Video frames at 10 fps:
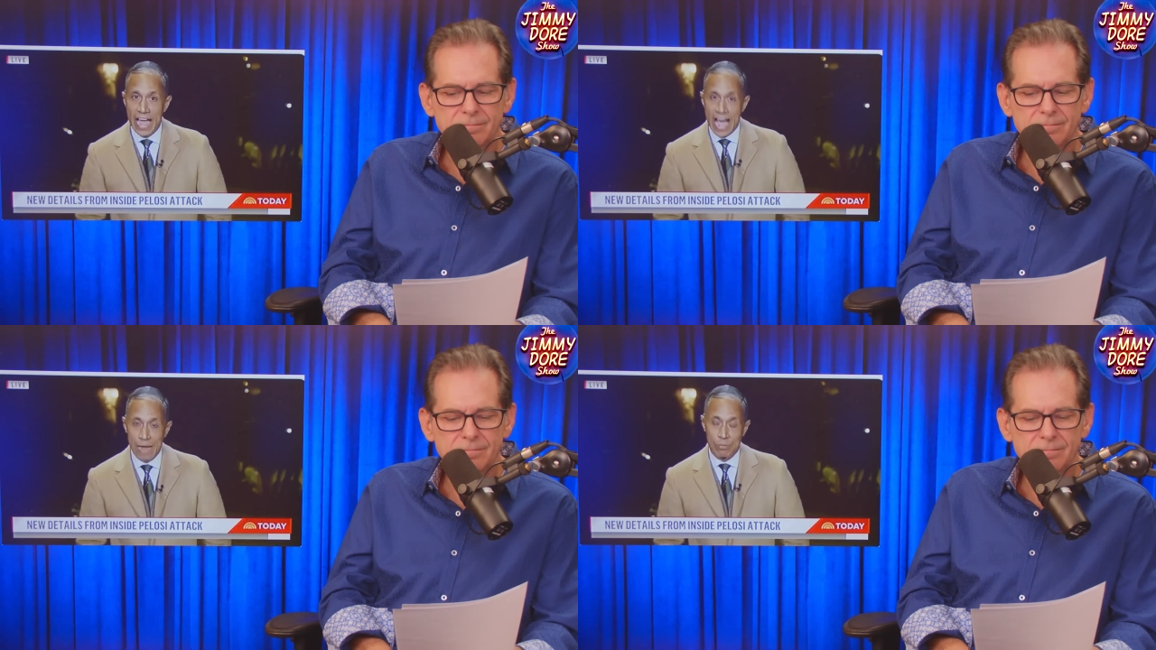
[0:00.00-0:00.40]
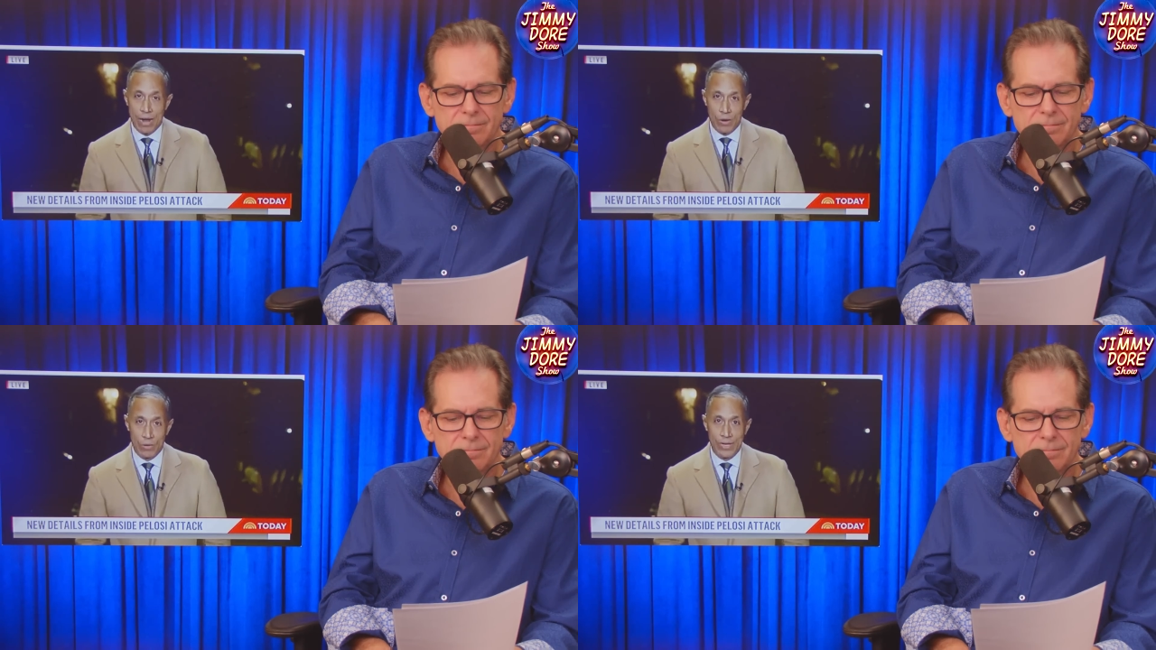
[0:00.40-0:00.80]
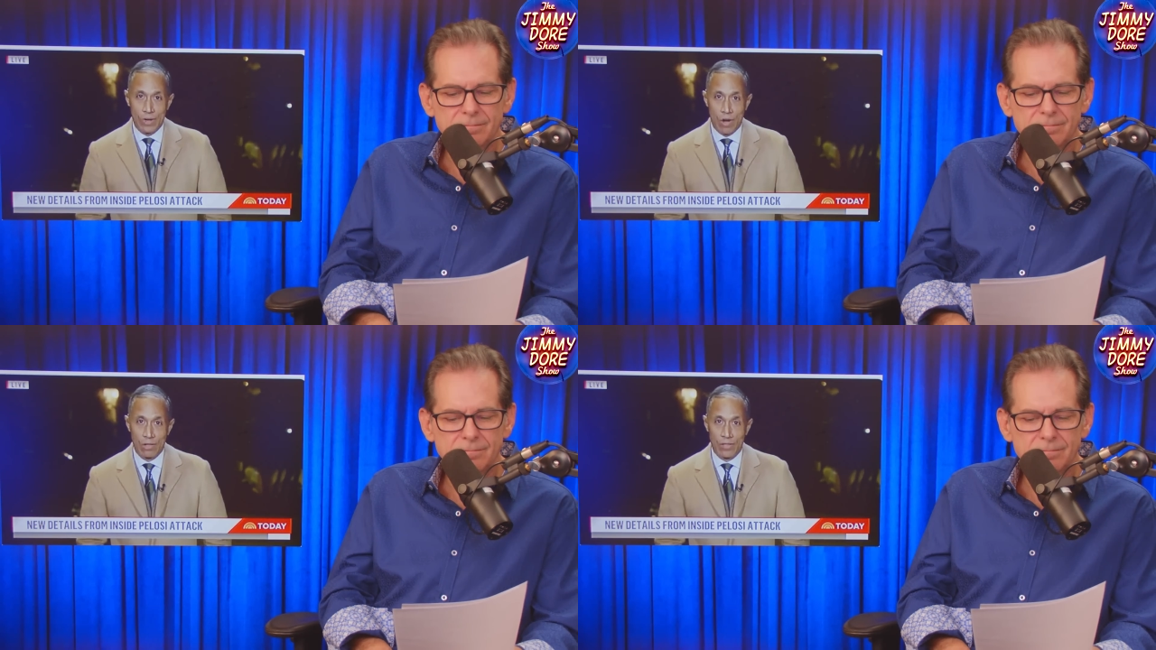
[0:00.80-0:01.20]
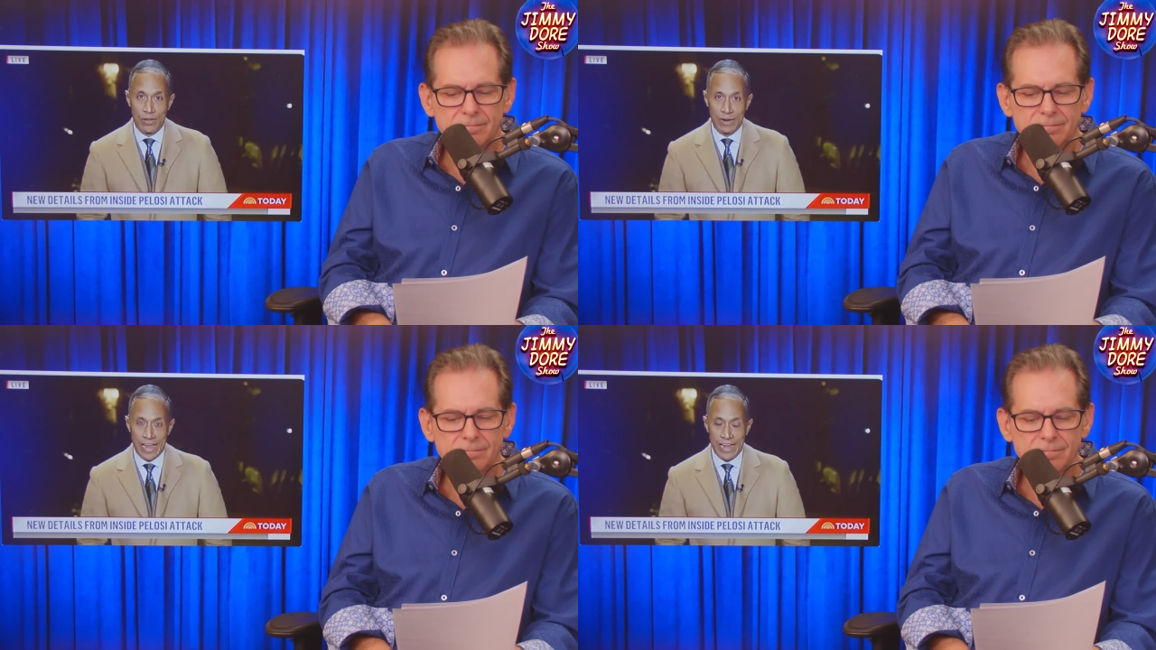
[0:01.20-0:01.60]
Speaker 1: a high priority call on their
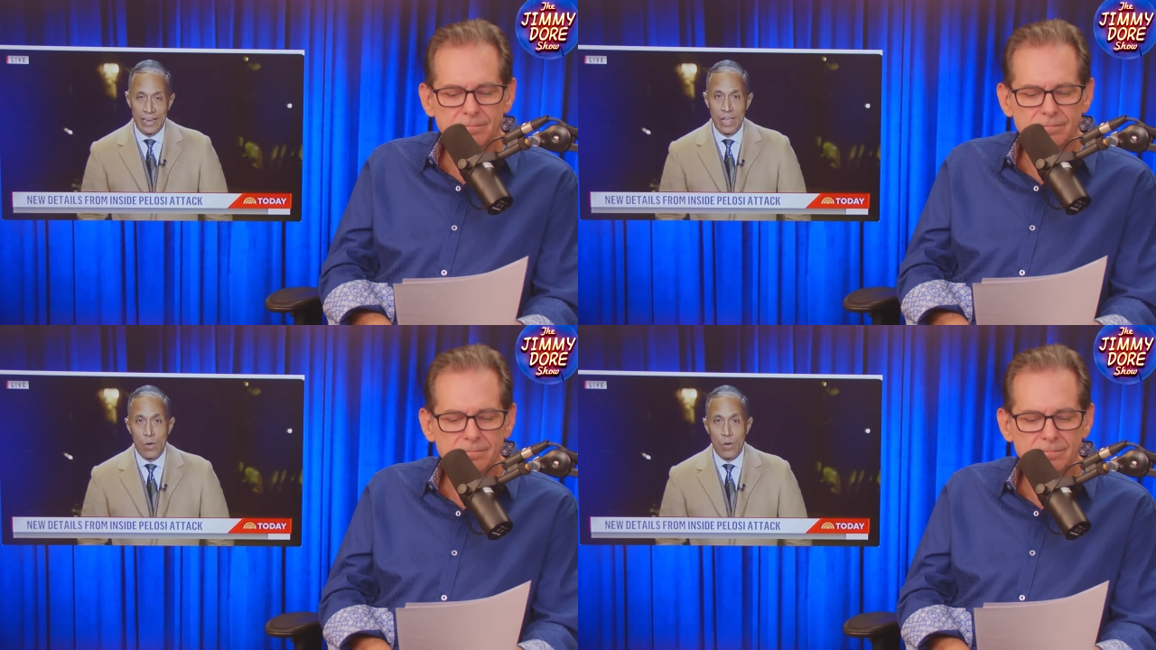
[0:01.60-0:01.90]
hand.